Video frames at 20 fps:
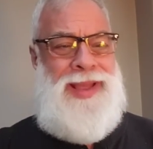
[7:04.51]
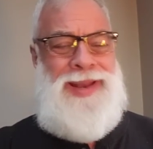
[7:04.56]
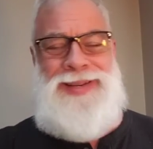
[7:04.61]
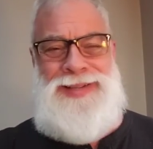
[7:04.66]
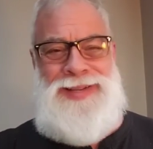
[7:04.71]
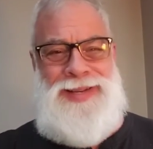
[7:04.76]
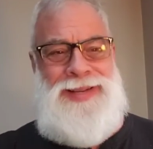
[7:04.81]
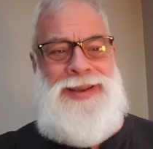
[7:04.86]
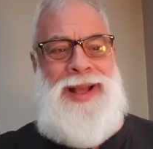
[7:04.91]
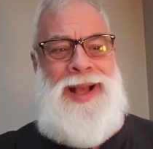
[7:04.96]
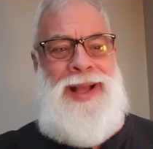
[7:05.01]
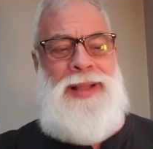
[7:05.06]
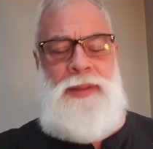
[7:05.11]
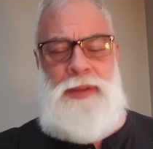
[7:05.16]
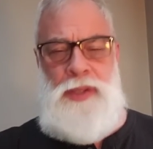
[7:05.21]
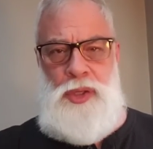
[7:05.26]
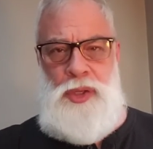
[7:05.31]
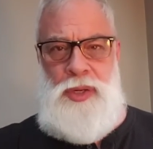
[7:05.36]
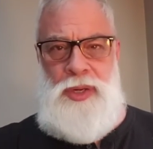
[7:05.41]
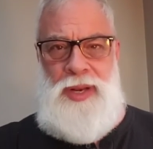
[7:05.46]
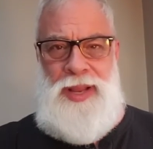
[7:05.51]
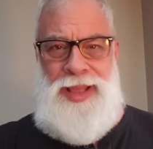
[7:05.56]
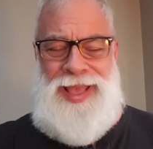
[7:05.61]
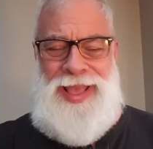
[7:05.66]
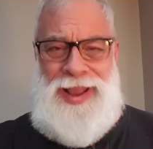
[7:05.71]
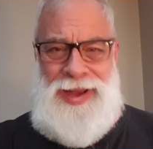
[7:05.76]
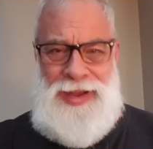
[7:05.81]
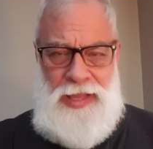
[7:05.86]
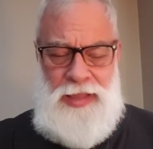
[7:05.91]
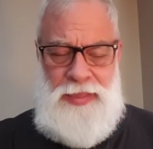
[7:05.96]
and did not learn
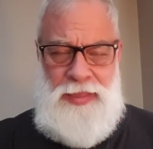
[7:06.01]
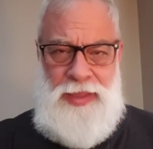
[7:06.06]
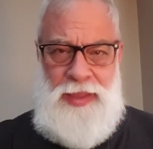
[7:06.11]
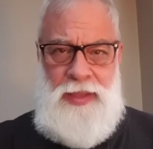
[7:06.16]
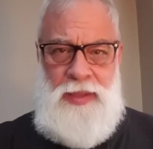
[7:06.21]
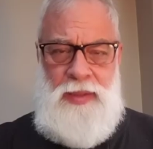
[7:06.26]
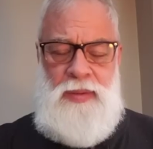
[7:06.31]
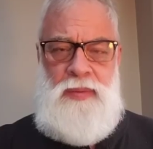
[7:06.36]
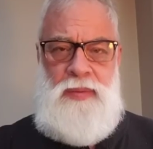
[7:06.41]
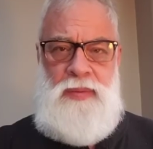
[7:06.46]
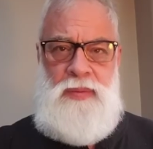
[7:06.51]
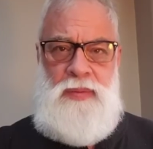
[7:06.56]
anything?